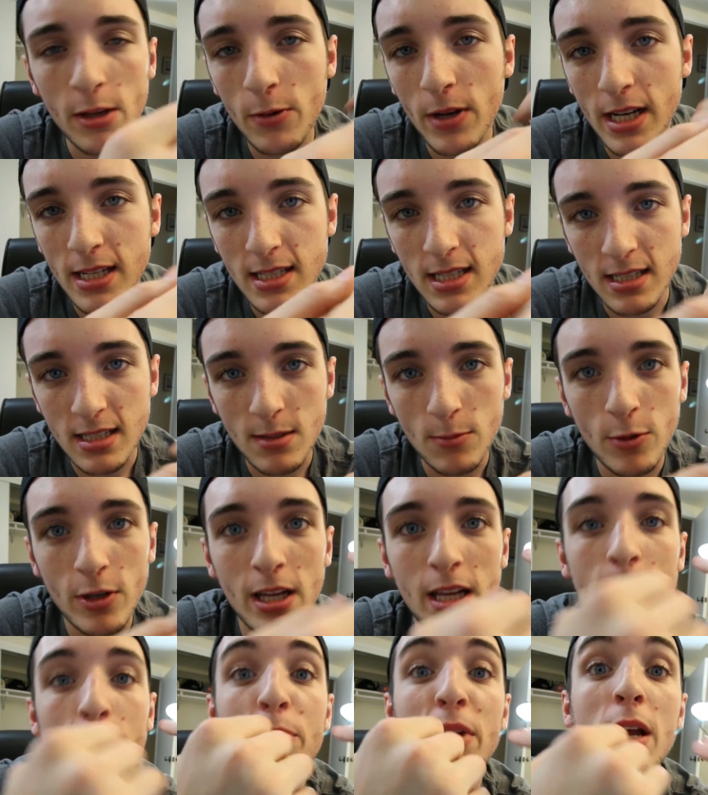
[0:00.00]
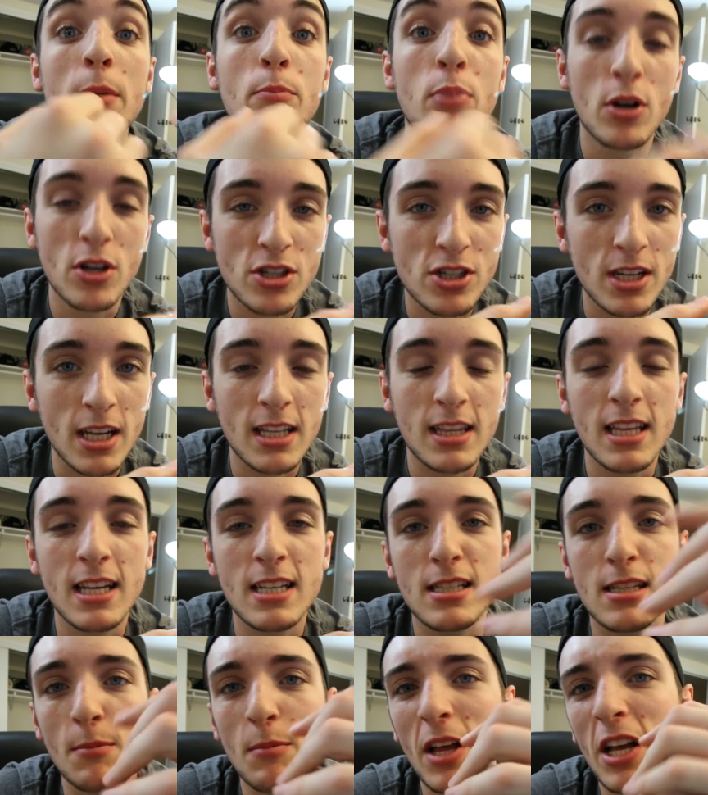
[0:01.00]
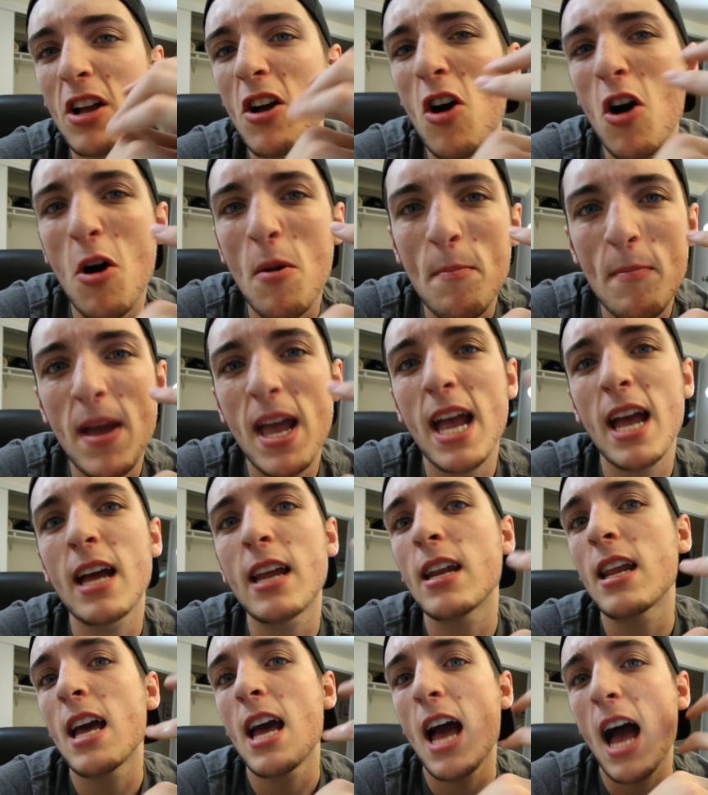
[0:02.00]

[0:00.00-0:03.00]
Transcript: when I see someone get a big push like this, I'm like, oh man,